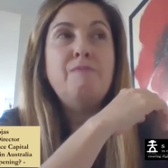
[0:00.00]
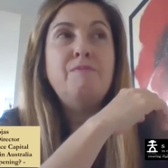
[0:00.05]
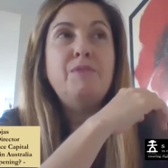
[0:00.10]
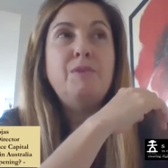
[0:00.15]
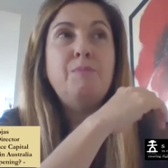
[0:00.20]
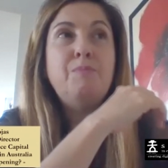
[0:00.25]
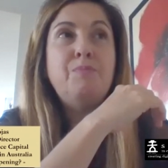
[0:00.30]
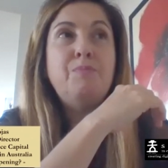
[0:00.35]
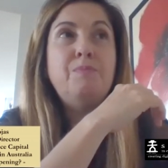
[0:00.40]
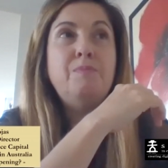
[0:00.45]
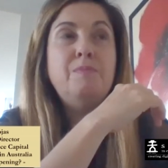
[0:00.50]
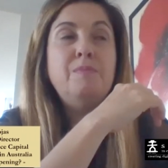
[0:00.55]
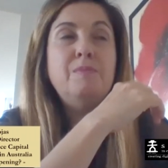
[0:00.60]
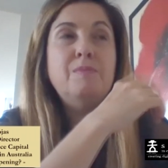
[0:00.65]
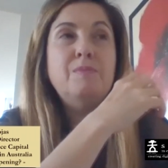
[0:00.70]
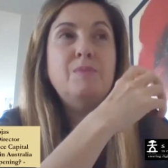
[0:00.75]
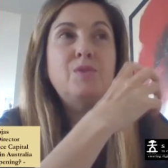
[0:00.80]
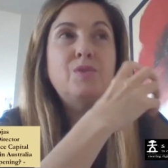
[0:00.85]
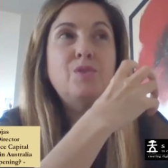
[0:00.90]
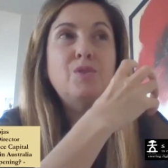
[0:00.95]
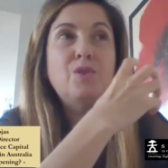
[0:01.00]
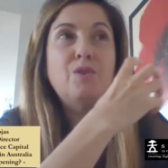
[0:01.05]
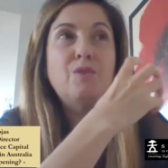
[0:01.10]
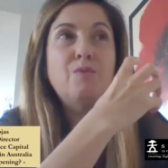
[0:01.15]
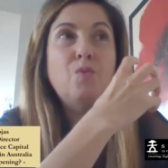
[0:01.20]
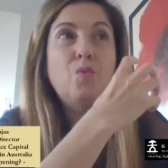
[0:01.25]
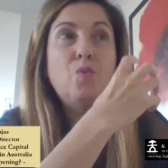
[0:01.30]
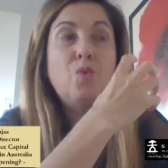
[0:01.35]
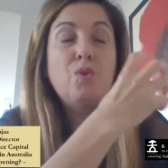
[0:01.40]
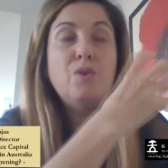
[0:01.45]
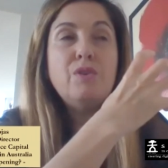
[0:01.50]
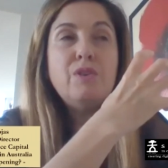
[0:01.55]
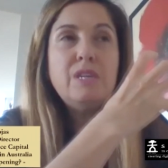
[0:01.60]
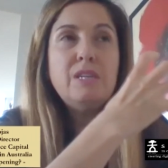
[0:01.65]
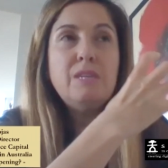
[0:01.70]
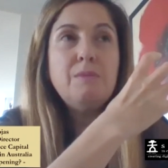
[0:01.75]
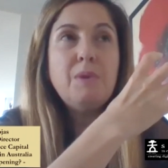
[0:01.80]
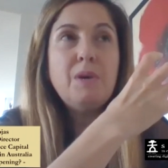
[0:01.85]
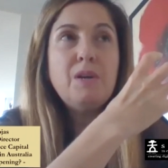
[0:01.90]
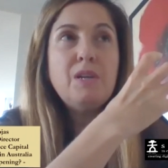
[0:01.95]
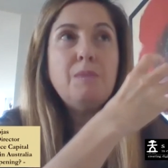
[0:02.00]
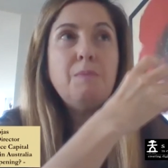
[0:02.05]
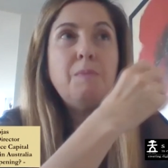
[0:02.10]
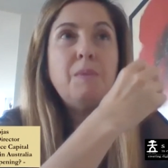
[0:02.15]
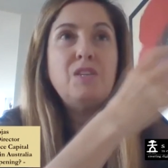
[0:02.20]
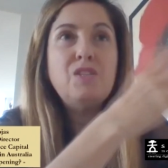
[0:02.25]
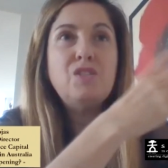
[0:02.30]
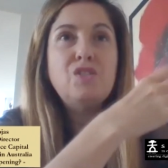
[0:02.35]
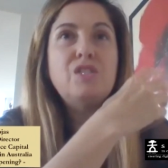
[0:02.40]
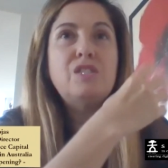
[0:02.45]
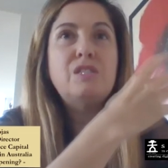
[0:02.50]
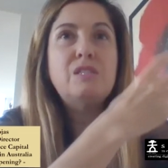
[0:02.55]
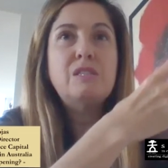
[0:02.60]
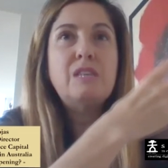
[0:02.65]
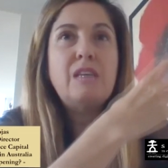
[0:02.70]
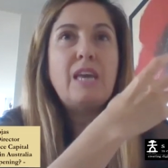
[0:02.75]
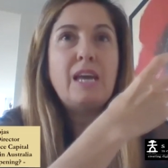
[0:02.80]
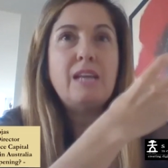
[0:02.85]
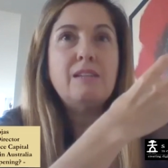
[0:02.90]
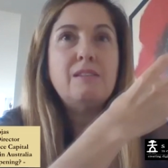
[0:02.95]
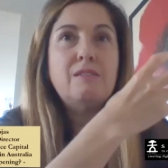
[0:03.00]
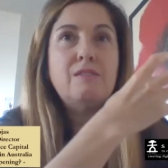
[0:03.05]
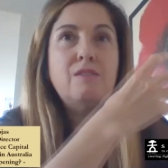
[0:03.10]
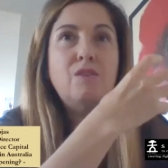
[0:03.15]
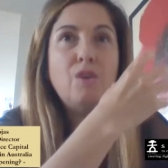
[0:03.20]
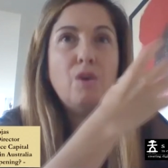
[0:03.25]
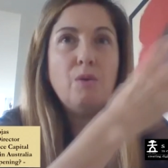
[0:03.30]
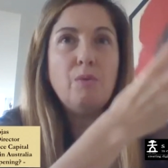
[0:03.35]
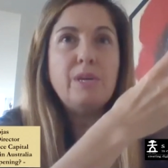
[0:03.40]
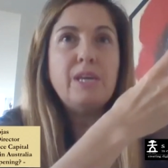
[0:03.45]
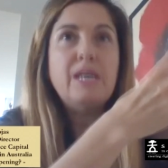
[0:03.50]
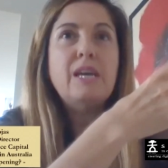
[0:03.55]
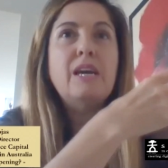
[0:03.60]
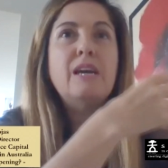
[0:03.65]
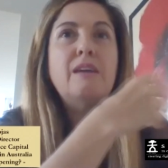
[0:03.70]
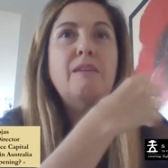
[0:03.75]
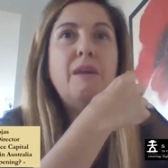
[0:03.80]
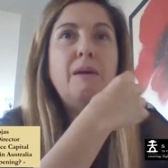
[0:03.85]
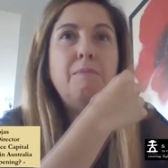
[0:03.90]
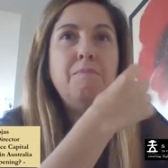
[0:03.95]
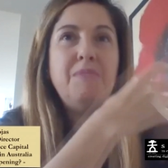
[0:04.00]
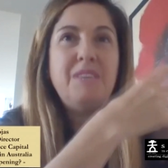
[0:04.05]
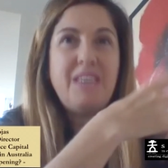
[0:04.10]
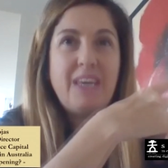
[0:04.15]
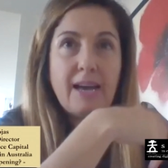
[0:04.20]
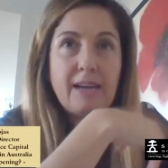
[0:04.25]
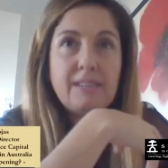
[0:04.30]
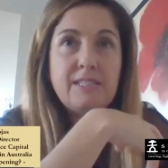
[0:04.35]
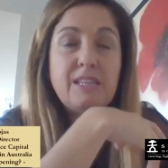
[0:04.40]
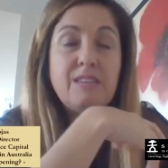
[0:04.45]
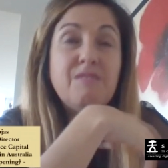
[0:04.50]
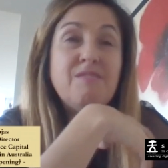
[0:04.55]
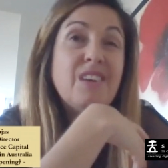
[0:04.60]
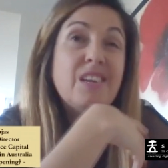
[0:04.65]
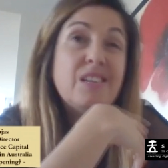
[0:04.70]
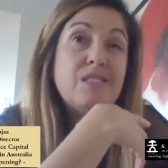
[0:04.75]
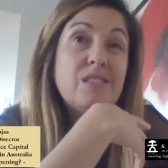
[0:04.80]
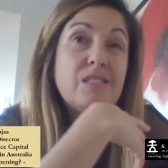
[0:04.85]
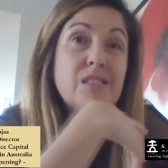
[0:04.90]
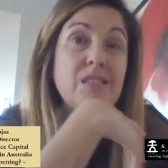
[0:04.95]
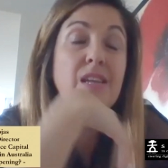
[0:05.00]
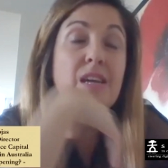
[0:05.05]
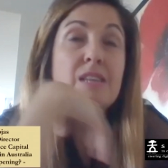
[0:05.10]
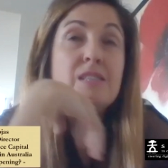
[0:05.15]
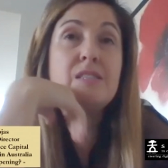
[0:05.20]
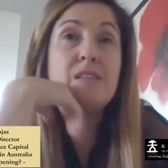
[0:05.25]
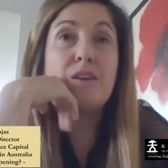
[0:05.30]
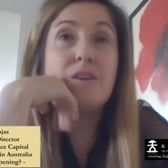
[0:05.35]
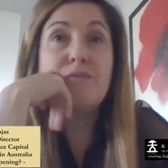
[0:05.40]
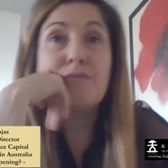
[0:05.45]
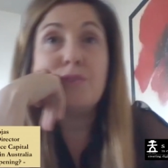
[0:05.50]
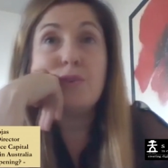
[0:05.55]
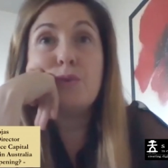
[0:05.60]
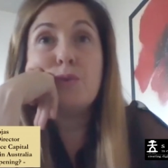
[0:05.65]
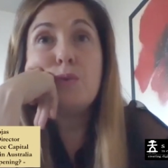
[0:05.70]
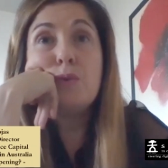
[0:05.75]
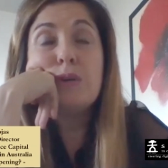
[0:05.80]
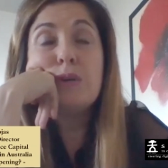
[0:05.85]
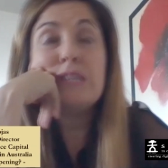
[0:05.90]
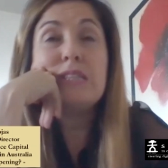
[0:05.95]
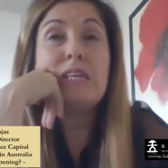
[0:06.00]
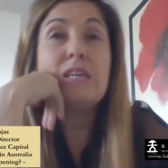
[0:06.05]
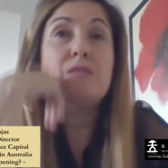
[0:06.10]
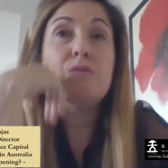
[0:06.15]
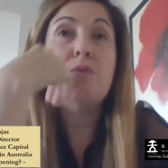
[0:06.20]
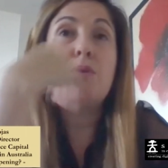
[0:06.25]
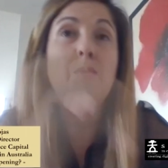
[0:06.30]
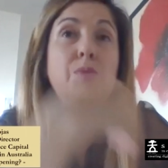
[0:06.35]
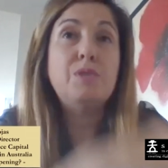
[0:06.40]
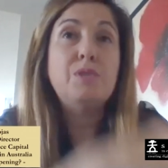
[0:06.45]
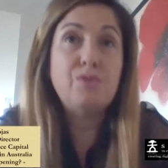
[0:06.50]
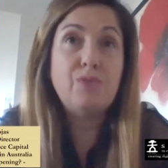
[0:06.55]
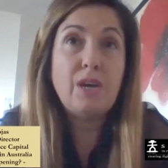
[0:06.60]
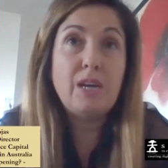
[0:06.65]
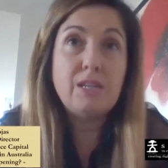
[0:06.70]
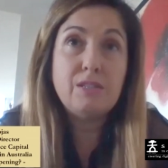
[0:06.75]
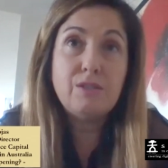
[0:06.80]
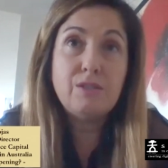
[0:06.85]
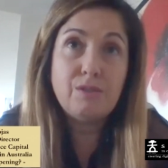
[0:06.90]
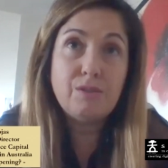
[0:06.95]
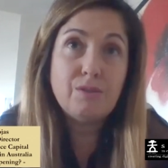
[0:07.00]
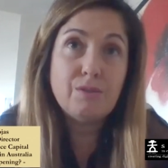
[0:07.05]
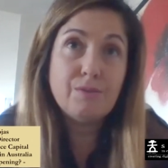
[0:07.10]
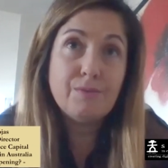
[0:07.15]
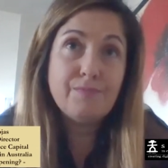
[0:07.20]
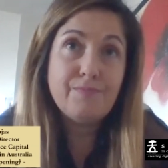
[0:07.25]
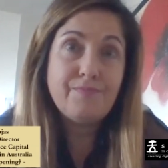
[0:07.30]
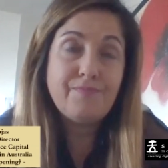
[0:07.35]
be sort of worried about it, but just get going and be active. That's our view, and that's what we're trying to do.